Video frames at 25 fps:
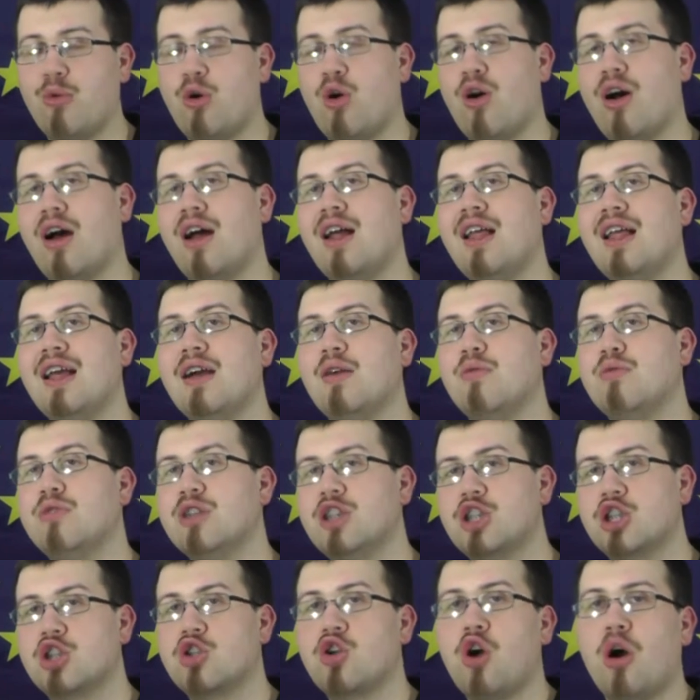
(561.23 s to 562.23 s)
or
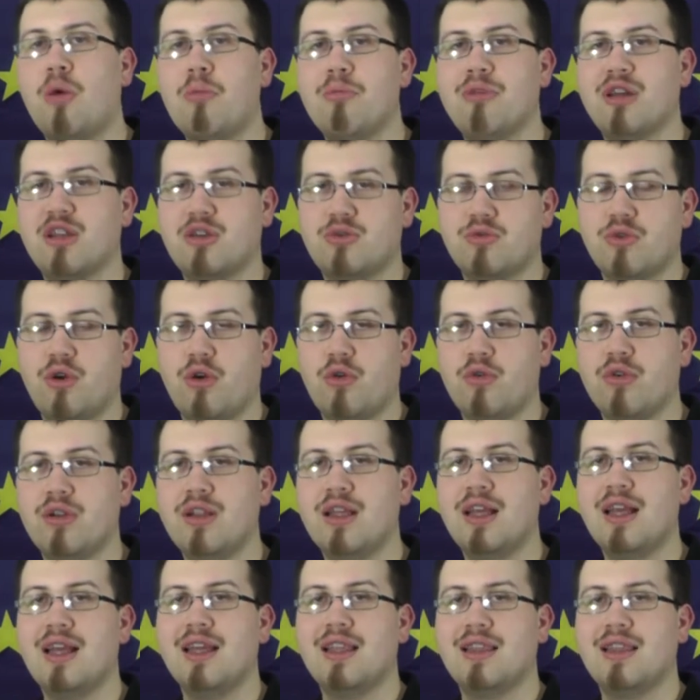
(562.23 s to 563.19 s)
which combat role